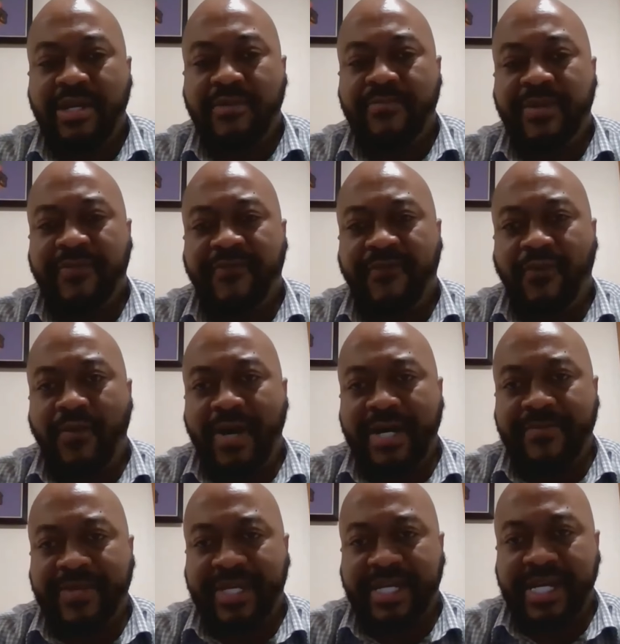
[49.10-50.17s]
Before I
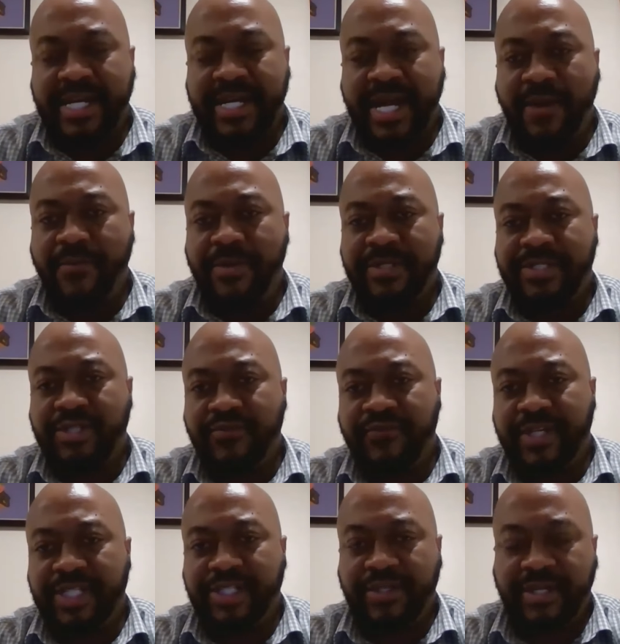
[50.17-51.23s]
begin, I want to
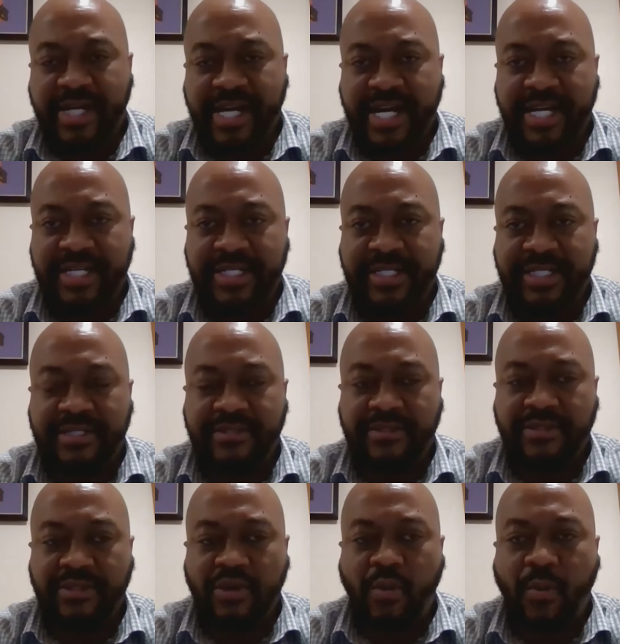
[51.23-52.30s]
read to you guys
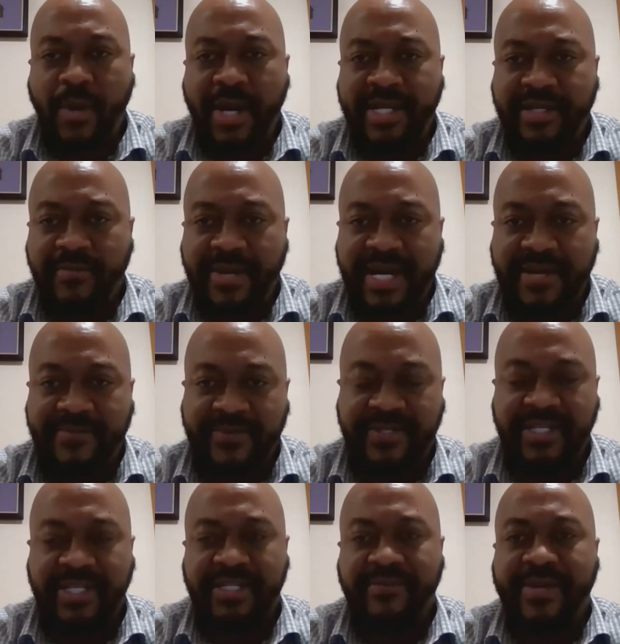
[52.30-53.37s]
what the Bible
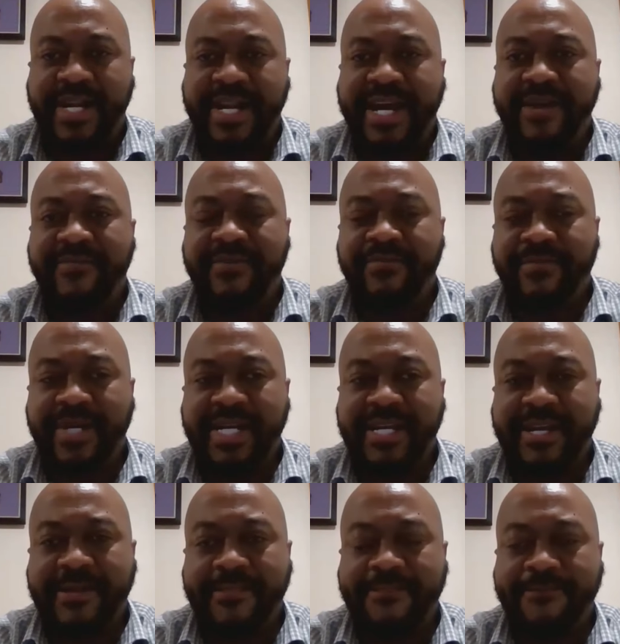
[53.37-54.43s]
says about having money.
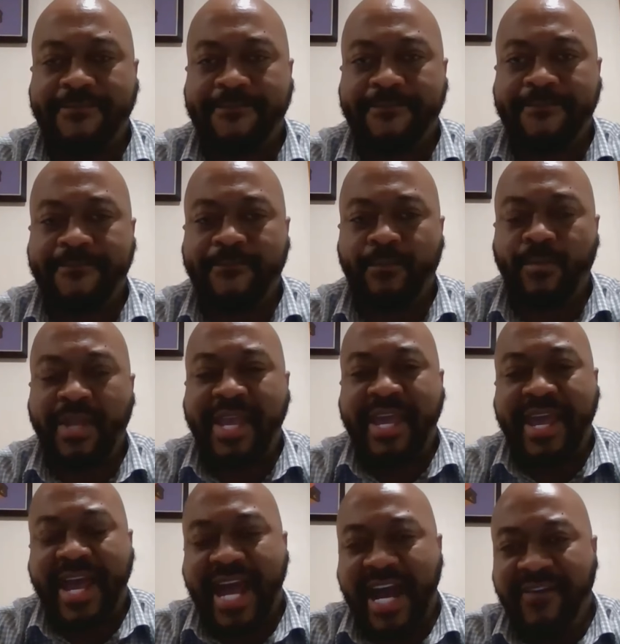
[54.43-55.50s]

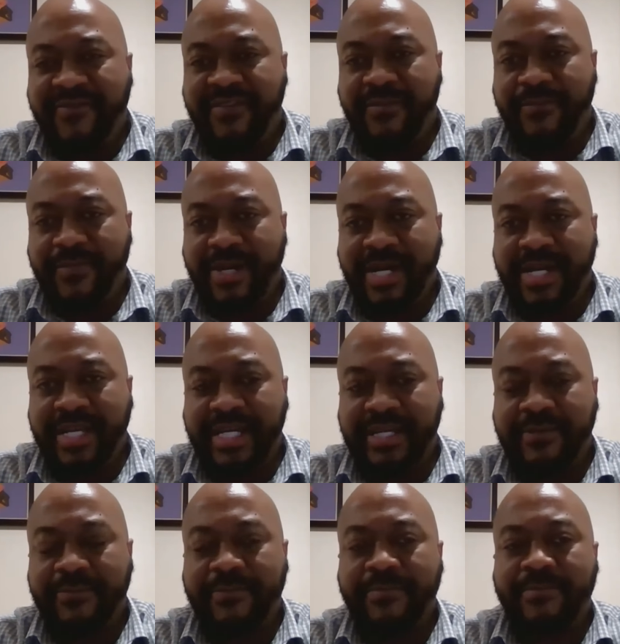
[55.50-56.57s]
Having money
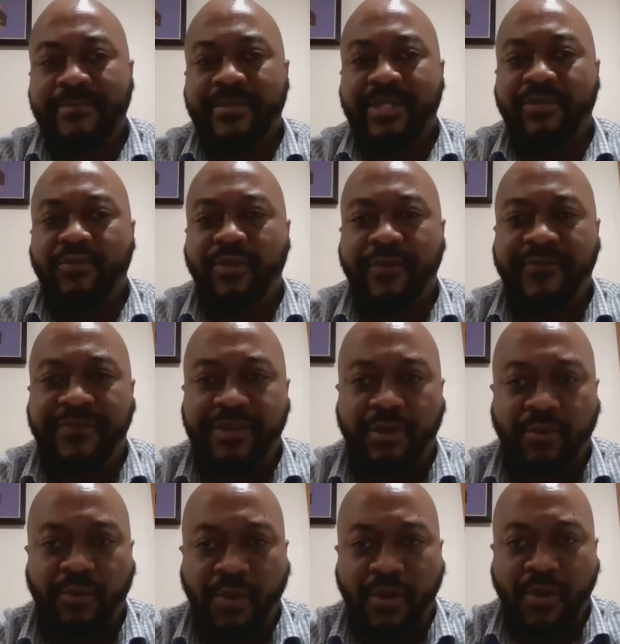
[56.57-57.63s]
with the
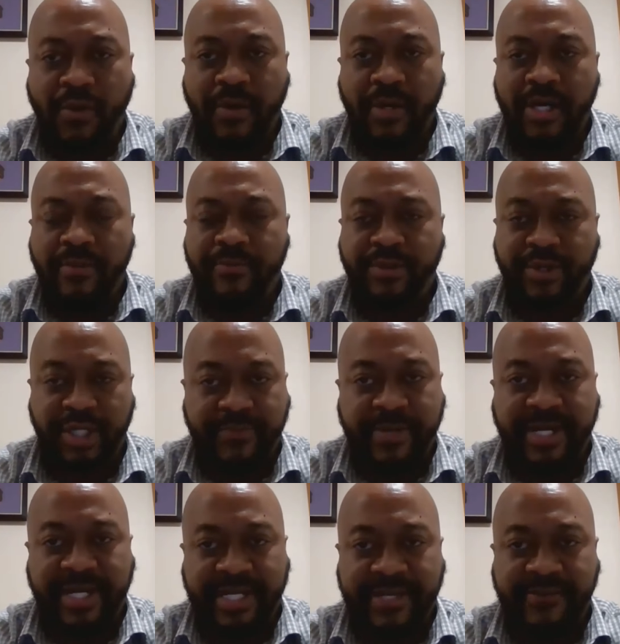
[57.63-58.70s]
wrong
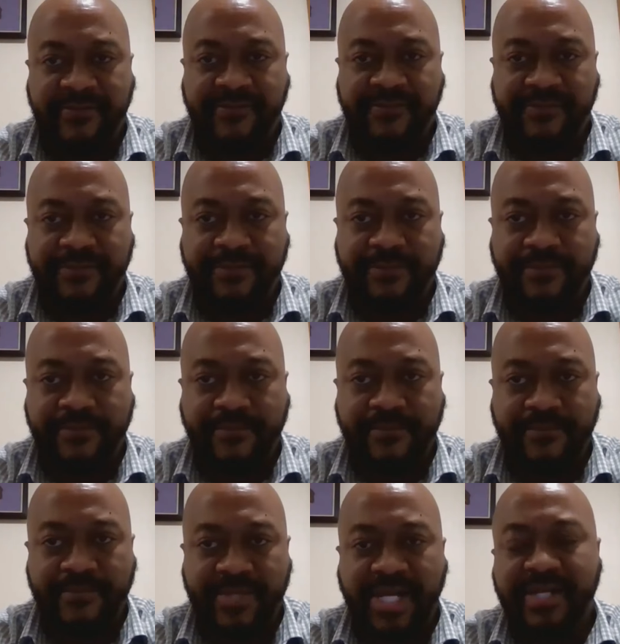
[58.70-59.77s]
perspective.
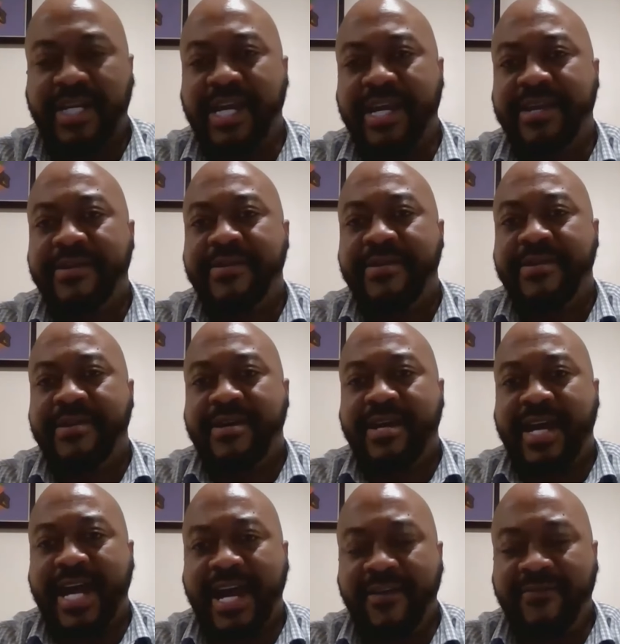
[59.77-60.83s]
Okay?
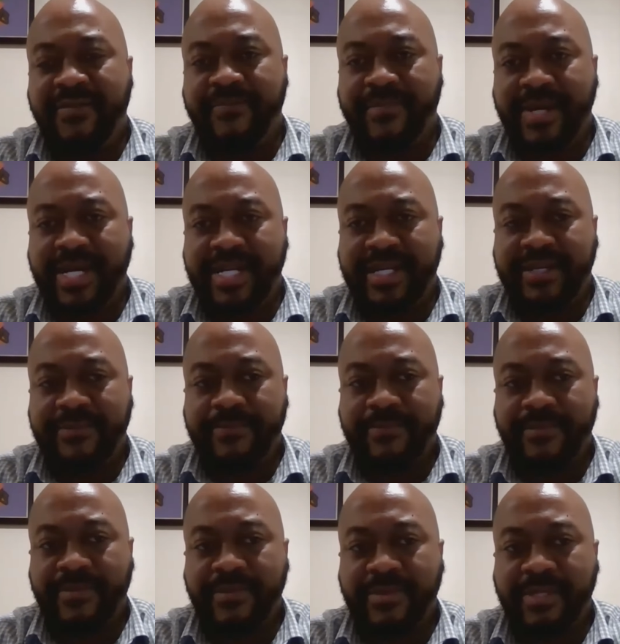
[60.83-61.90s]
Having money,
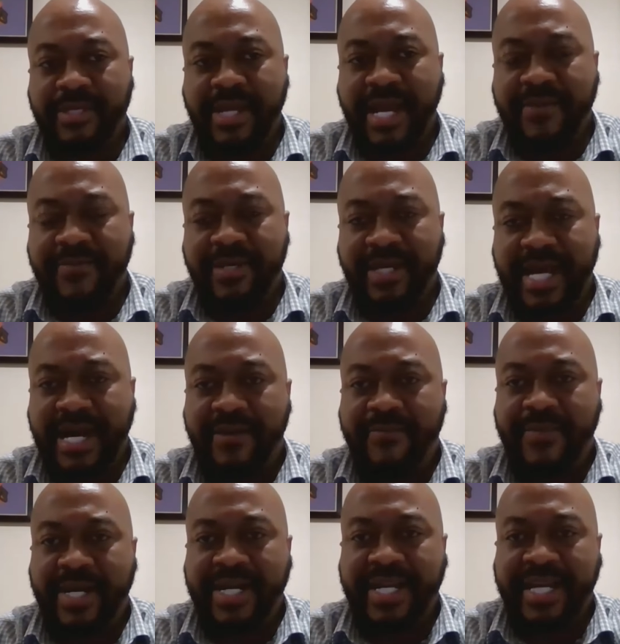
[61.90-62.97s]
having a lot of
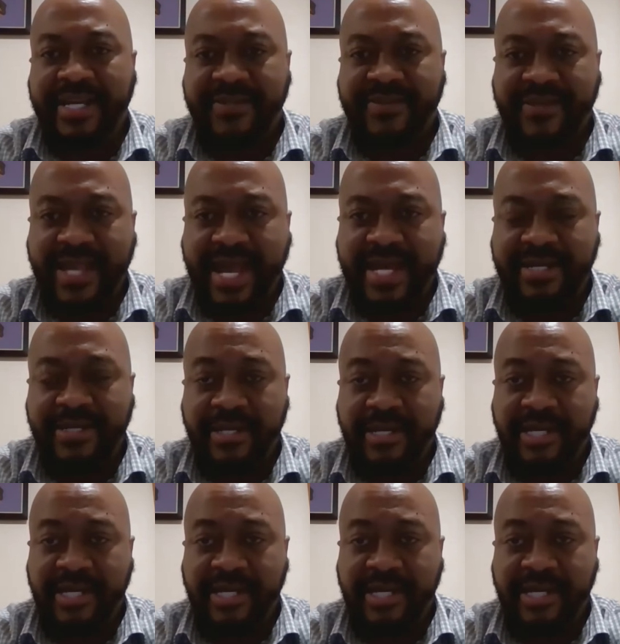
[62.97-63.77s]
money is not